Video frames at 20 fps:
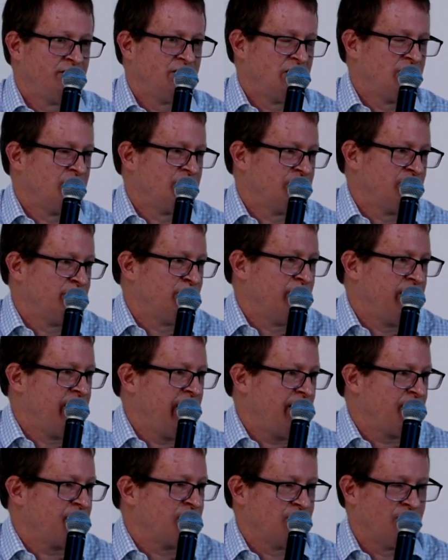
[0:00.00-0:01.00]

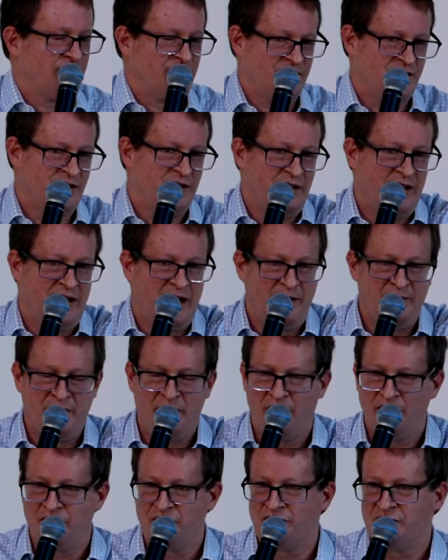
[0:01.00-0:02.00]
Supernatural, as um,
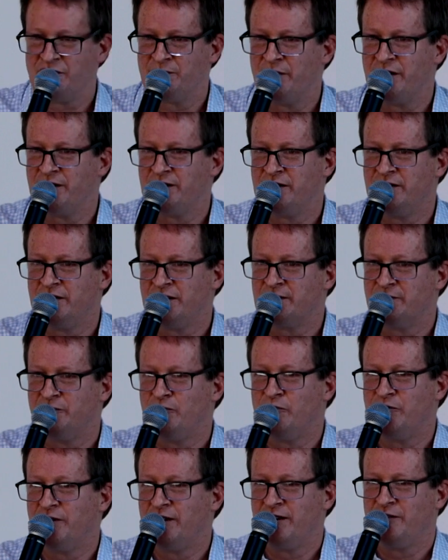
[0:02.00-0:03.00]
Nigel just mentioned this
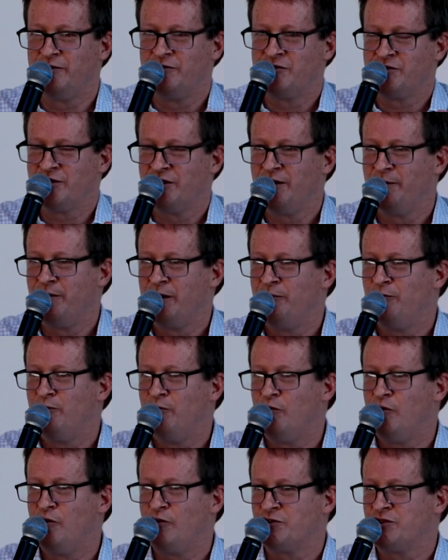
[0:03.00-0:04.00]
morning, it will show a bit
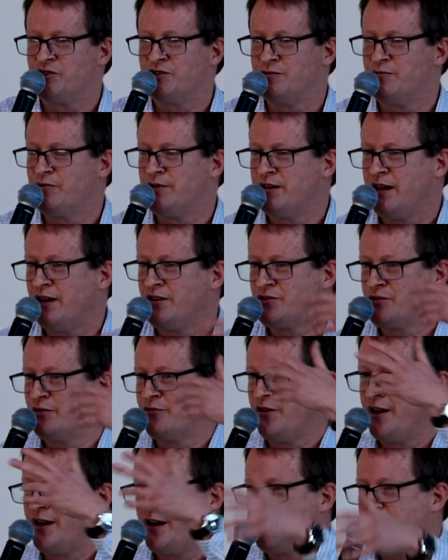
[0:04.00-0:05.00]
more, just supernatural
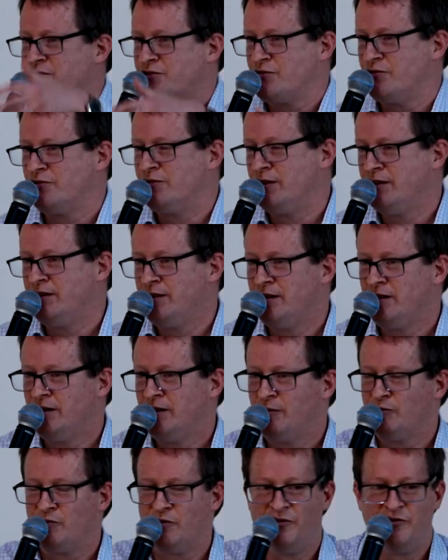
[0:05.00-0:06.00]
financial
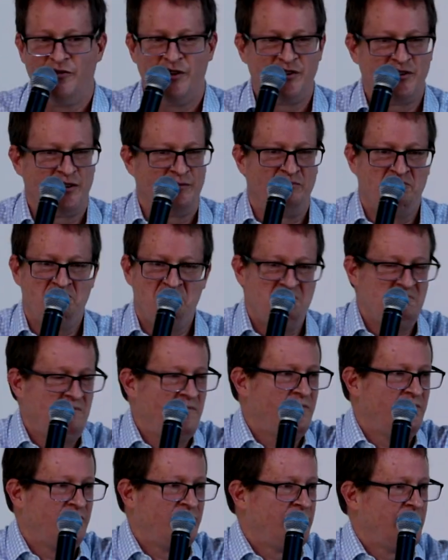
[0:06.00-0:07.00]
provision.
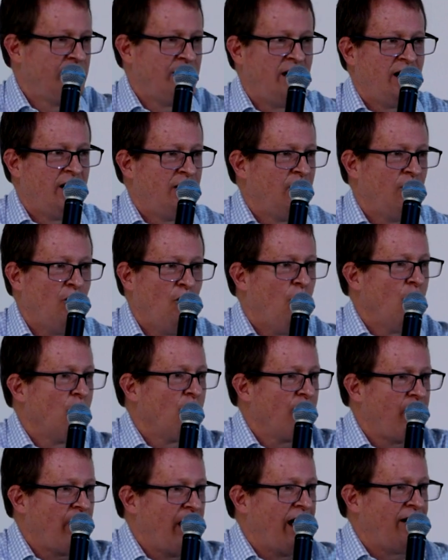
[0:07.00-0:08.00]
All
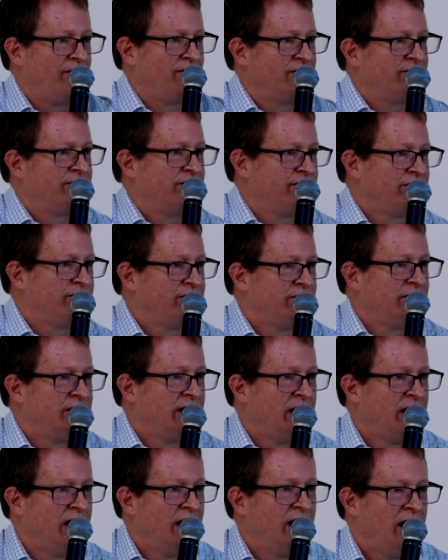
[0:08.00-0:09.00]
of that,
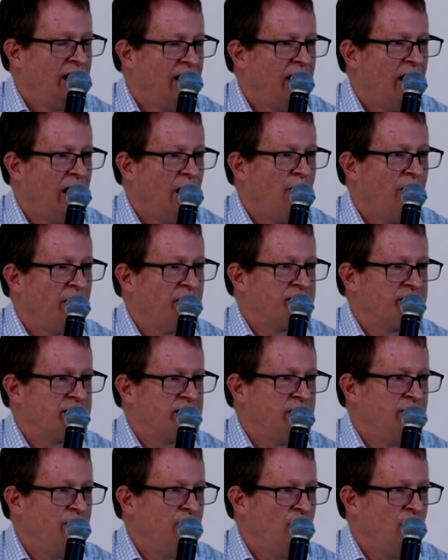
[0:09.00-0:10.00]
I want to
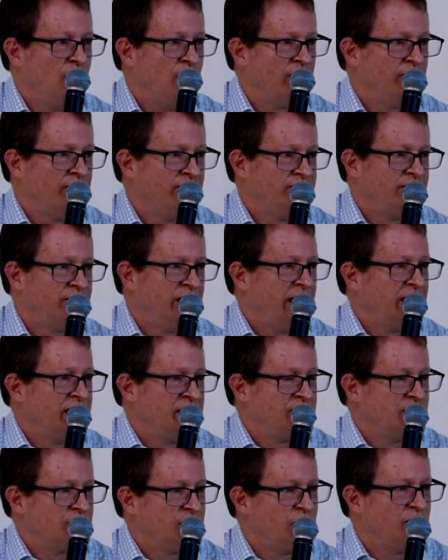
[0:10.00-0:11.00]
see more. And
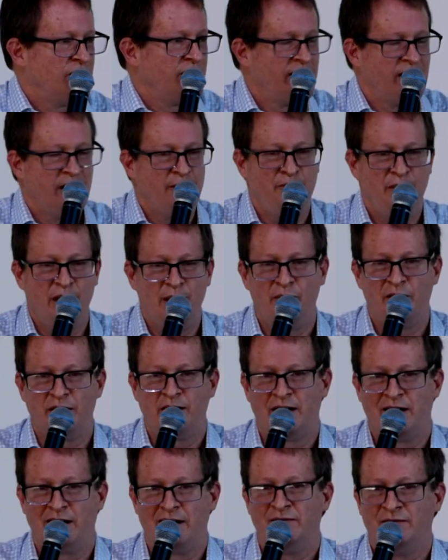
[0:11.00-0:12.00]
historically and
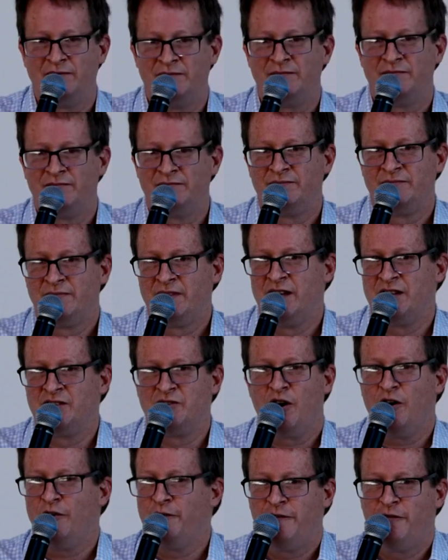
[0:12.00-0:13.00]
biblically, it's
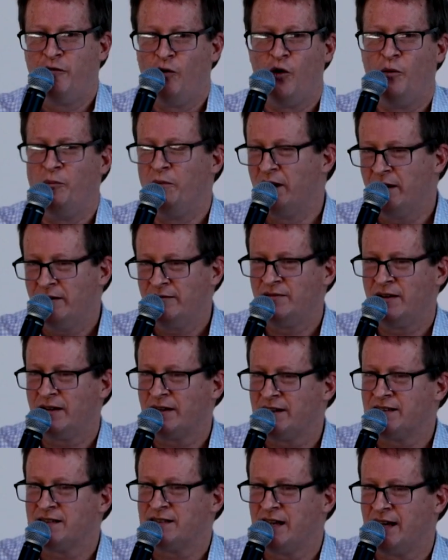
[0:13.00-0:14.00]
not a formula,
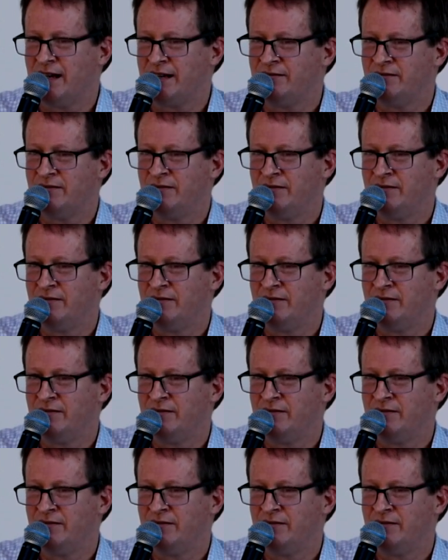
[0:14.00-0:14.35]
like I said,